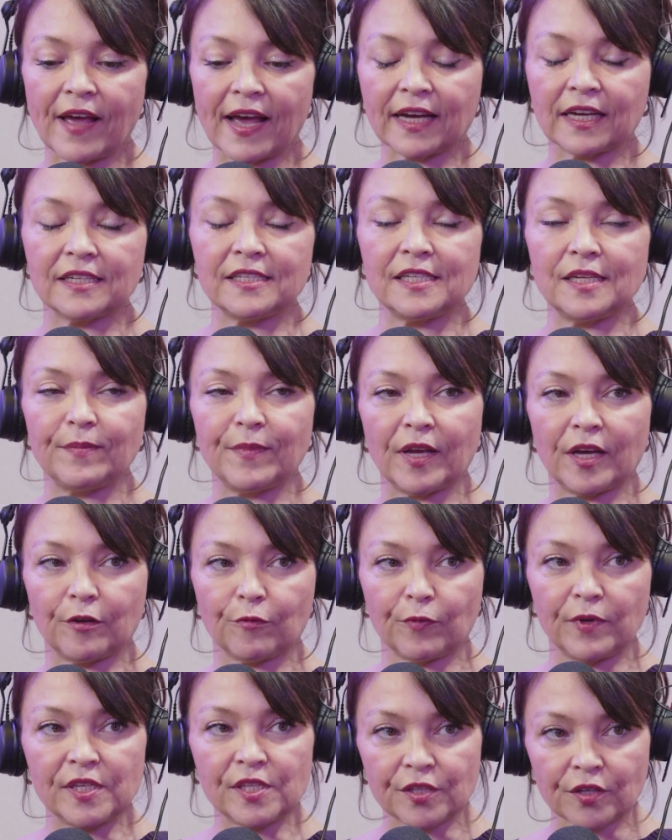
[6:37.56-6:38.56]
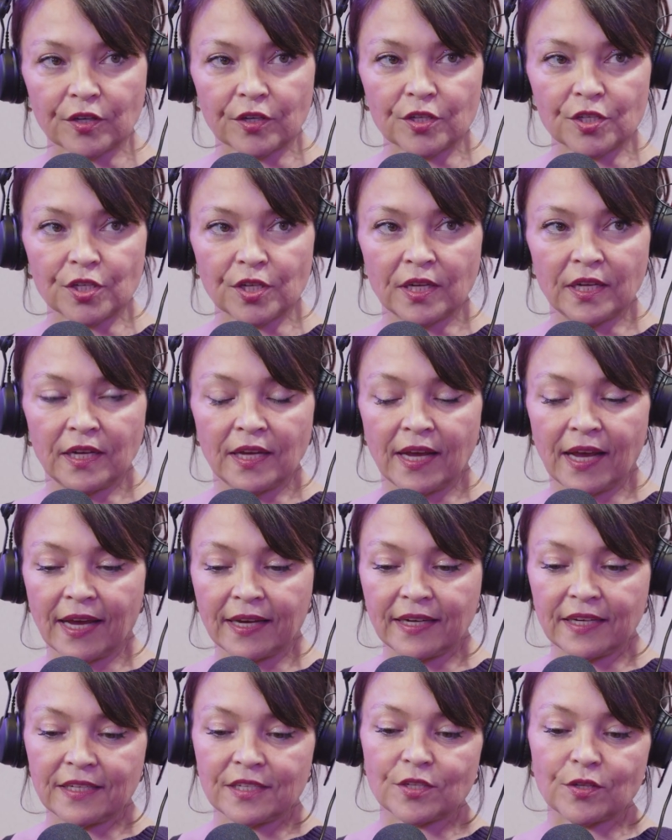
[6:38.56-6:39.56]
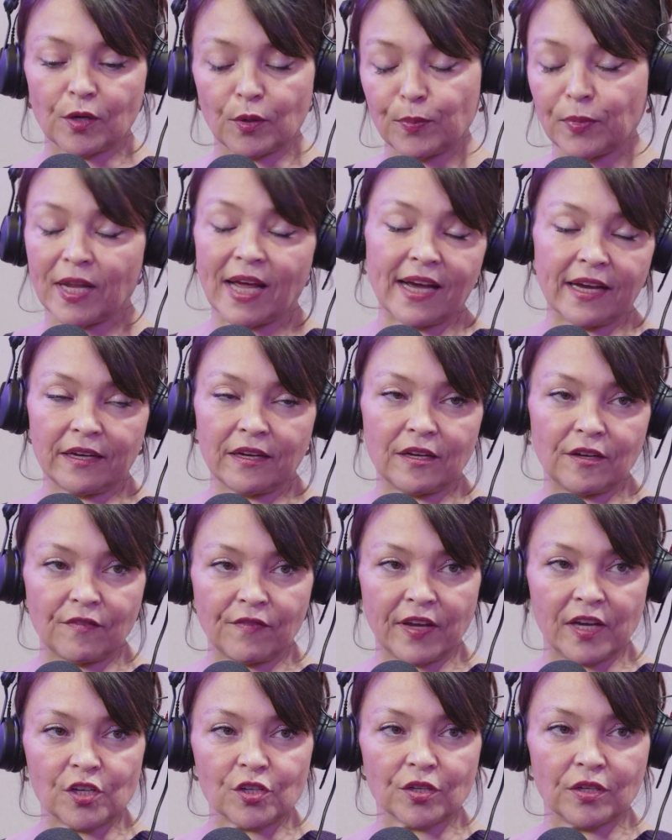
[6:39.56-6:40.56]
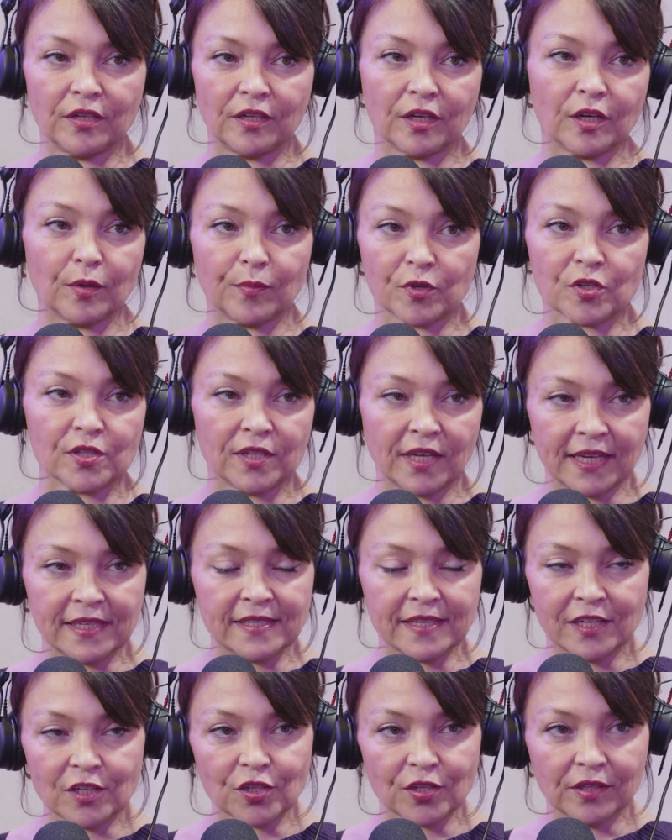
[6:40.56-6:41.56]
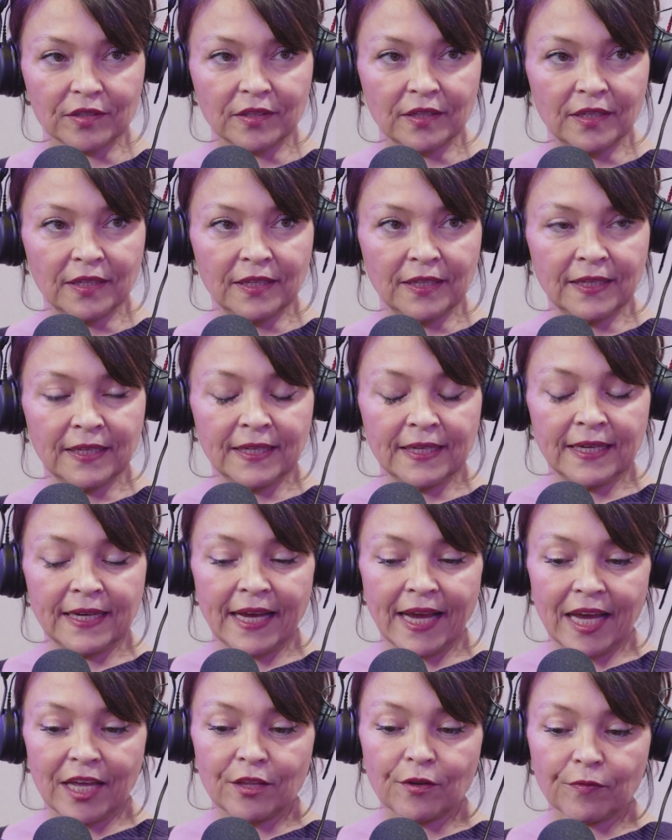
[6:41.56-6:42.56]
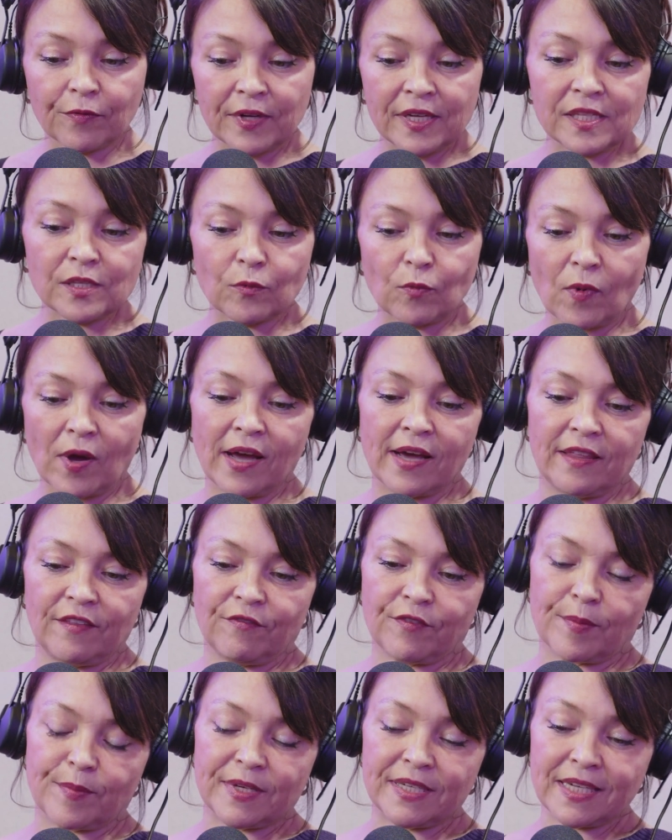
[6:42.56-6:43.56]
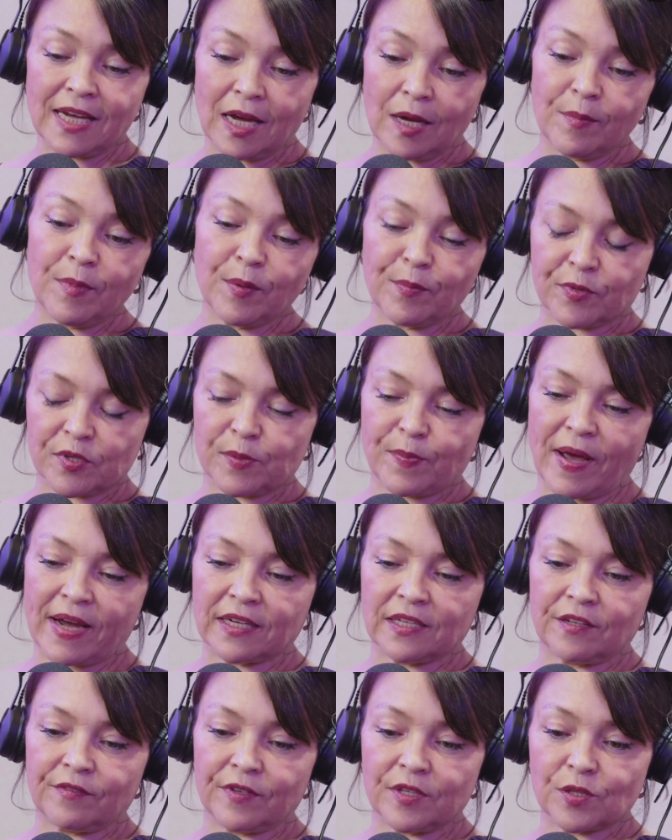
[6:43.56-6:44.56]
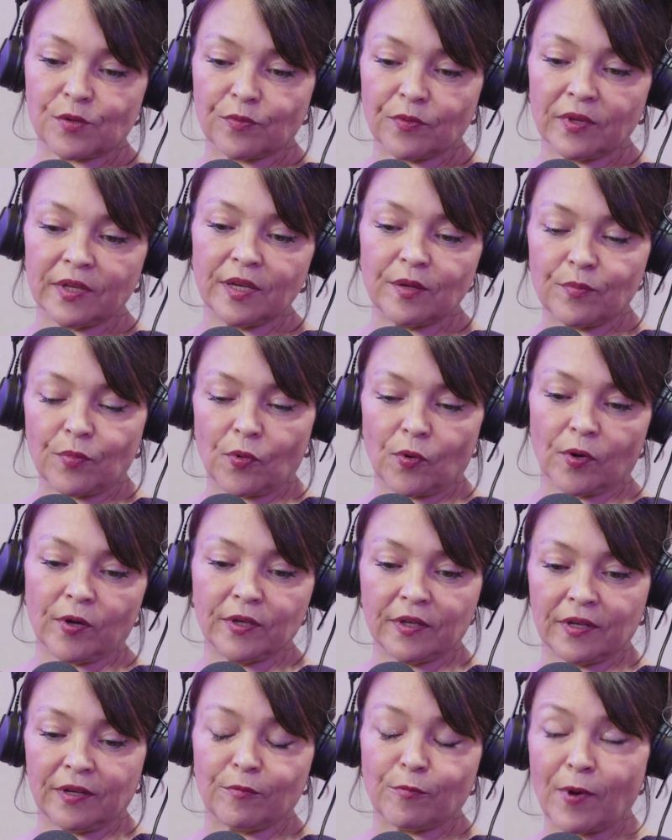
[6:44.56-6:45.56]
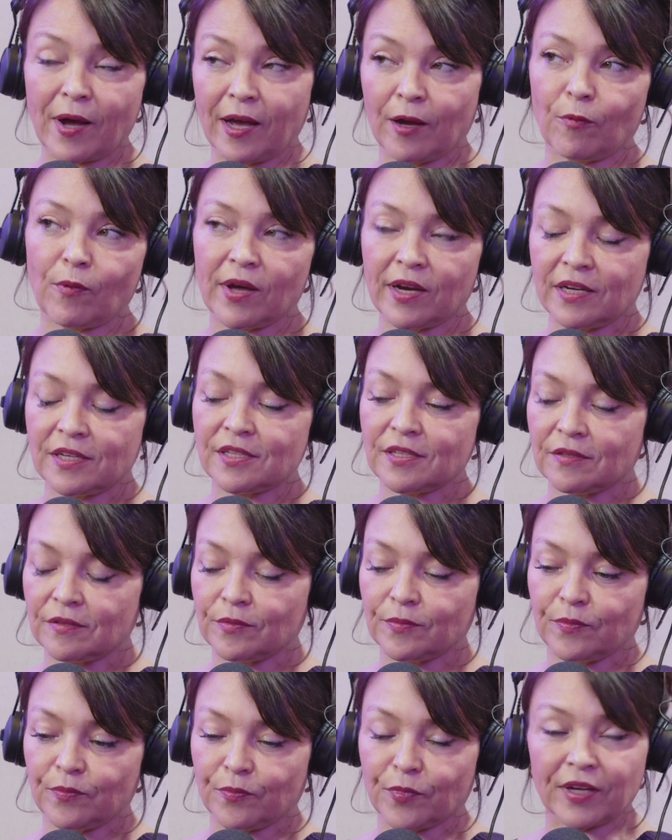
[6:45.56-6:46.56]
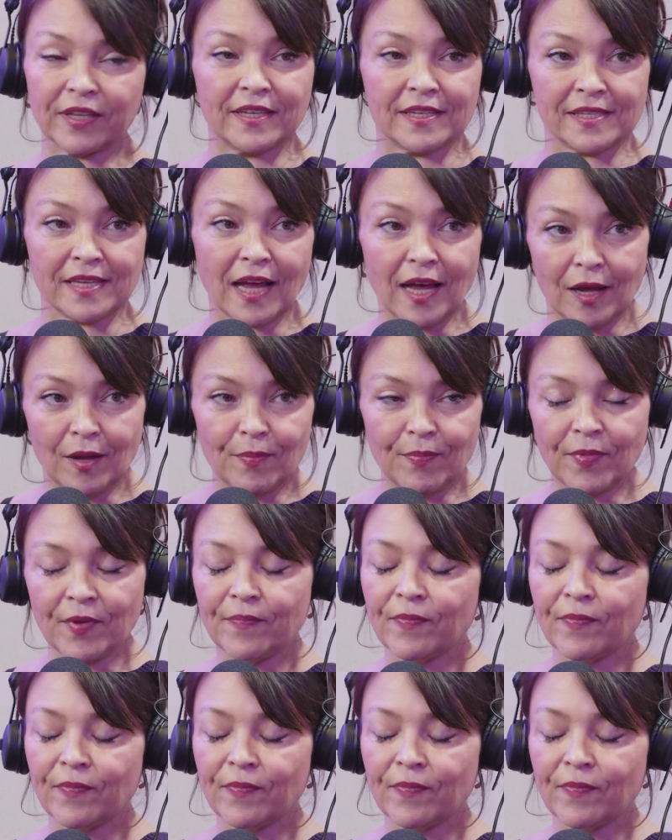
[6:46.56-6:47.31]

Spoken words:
academia and research and into applied innovation and commercialization. And the reason why, from a timing perspective, it's really important and why I wanted to bring this up